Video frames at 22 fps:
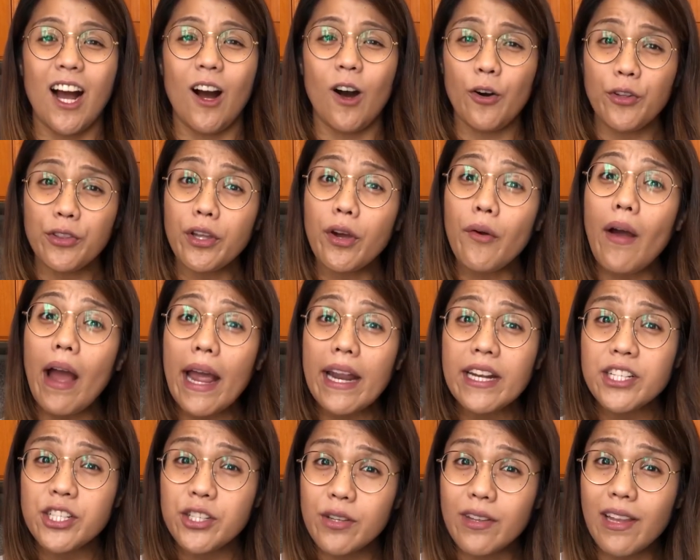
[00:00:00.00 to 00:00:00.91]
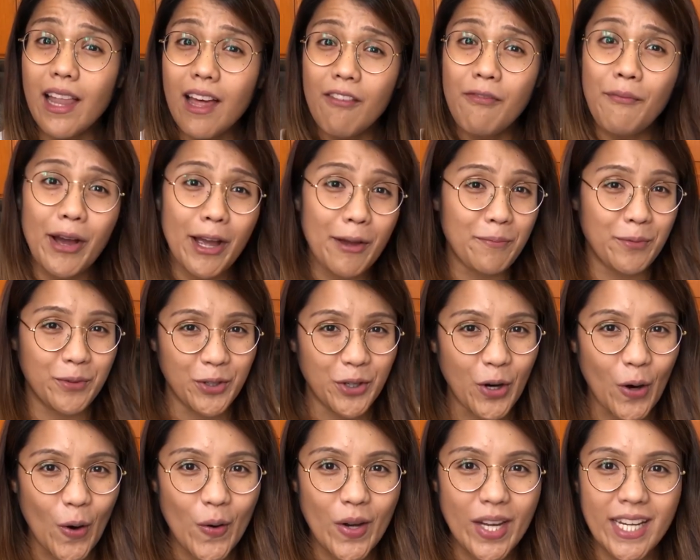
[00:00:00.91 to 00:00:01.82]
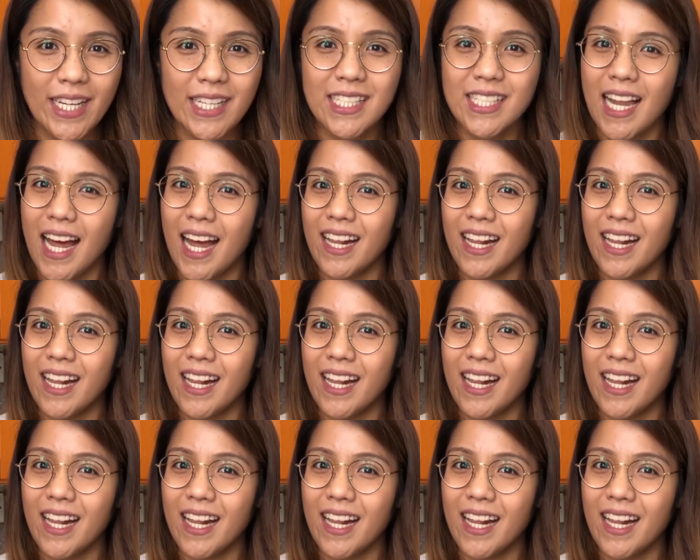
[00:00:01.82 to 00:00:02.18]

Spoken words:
Although I do love my bulgogis,